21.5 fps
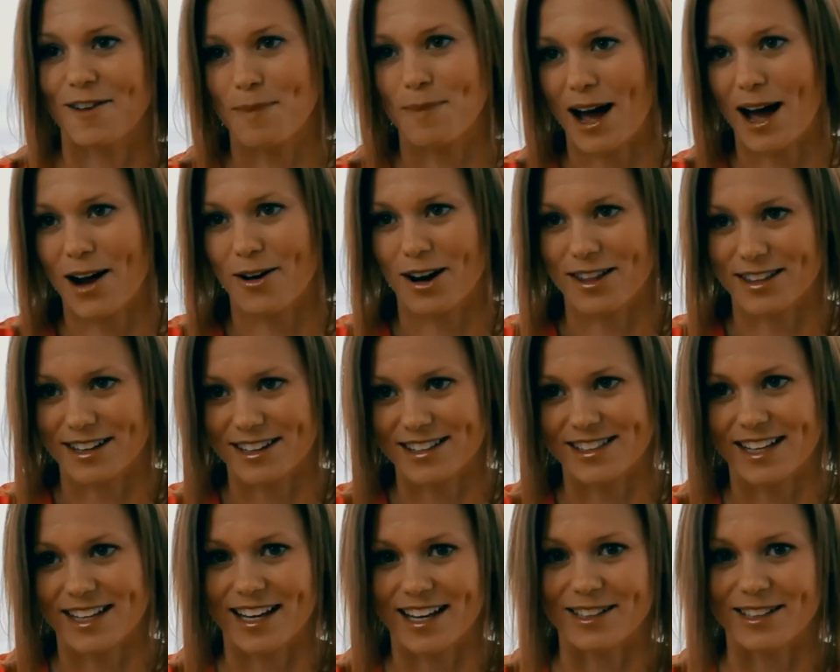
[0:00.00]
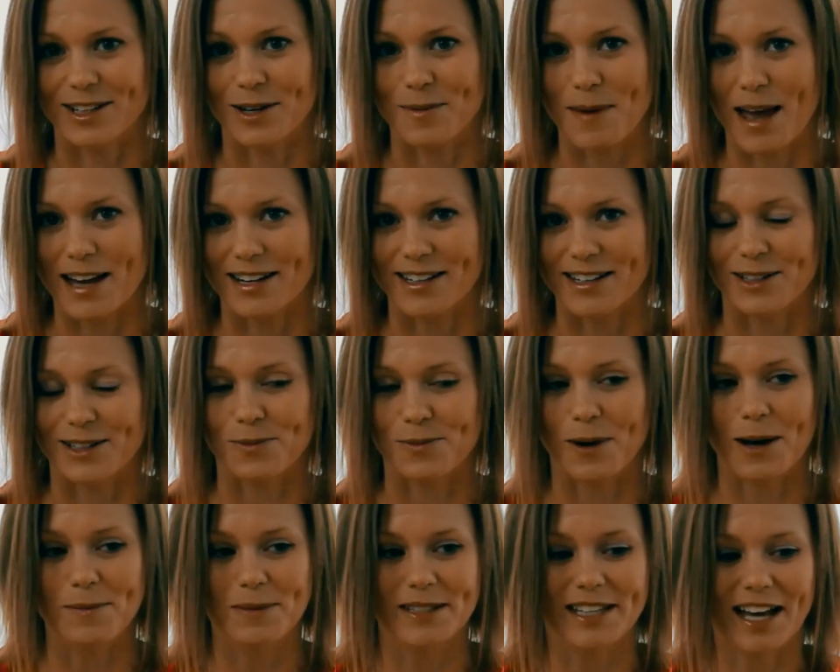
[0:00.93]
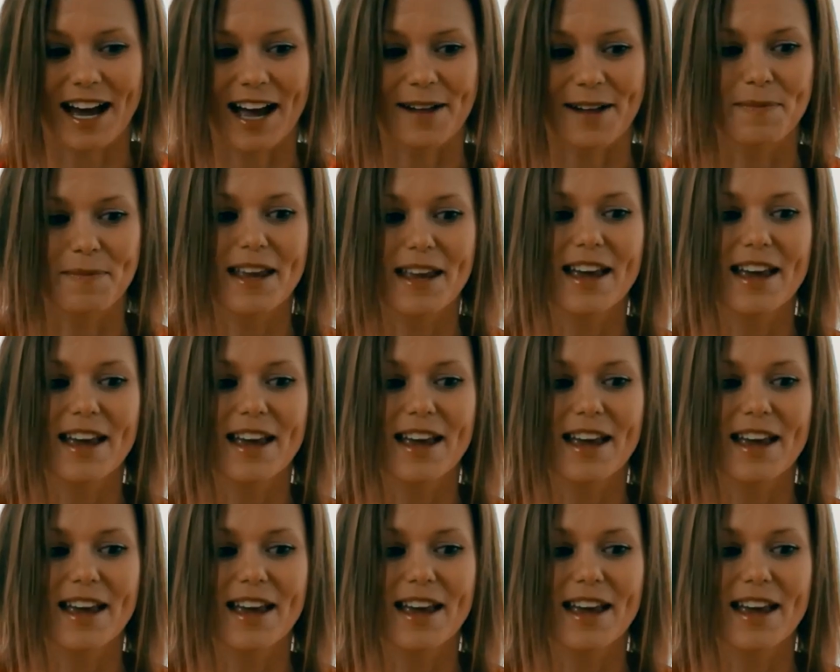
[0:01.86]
Bioethics and Humanities website.